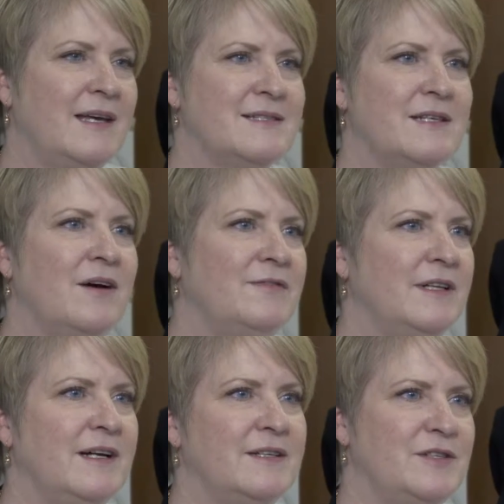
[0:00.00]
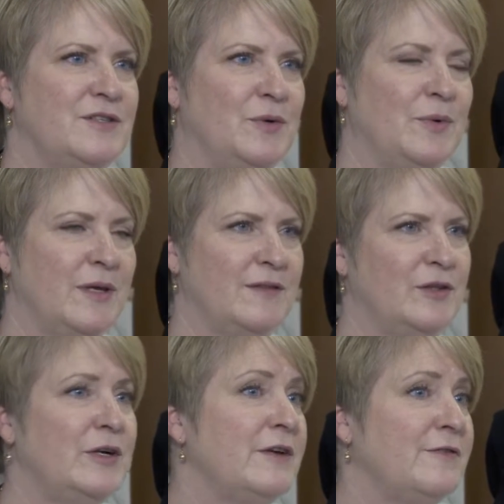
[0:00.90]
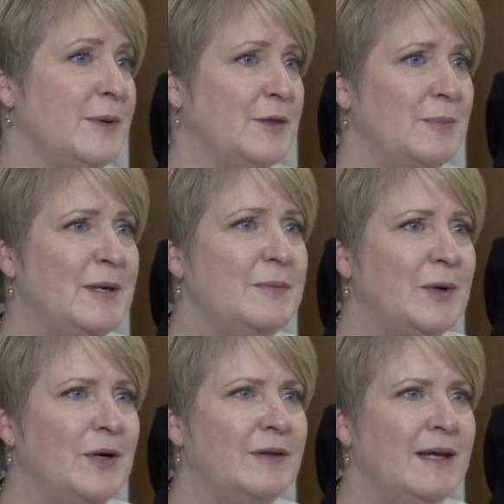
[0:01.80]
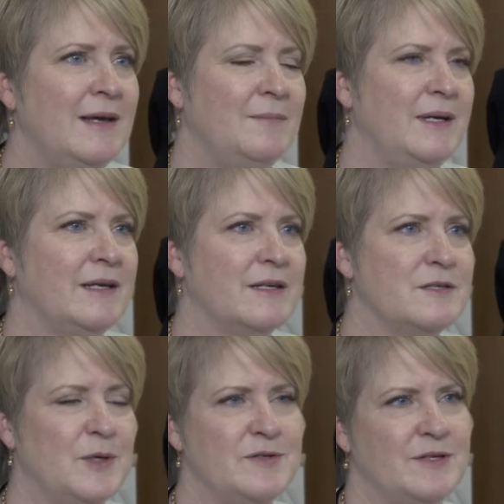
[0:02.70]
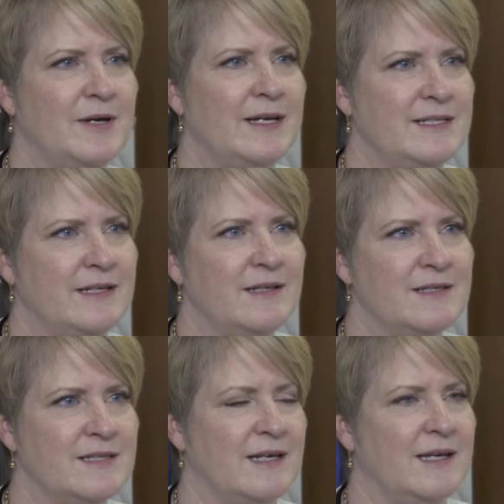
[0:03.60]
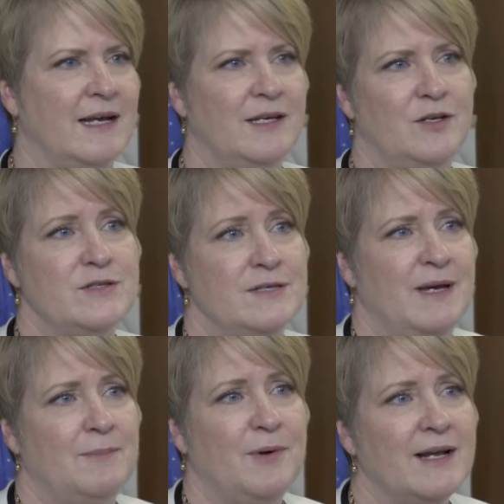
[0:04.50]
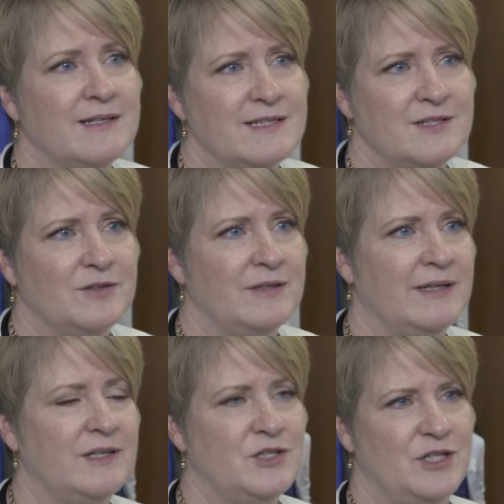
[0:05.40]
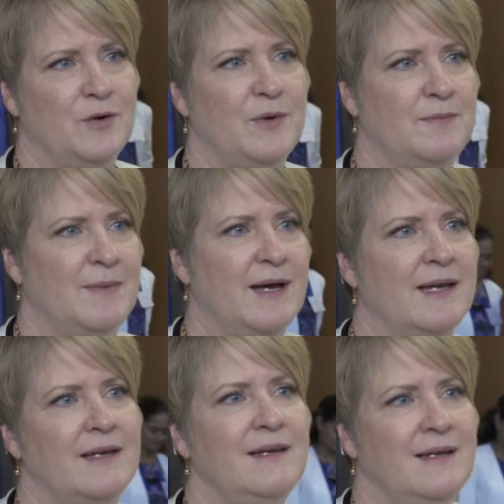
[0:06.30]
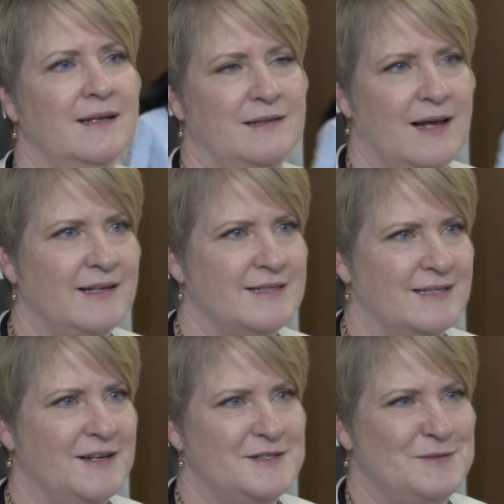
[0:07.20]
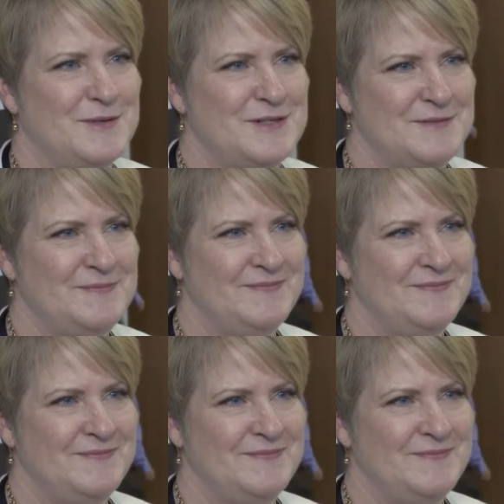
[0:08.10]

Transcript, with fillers: has an awful lot to do with learning from other people, being exposed to ideas that I can use in my practice, certainly, and share with my clients and customers.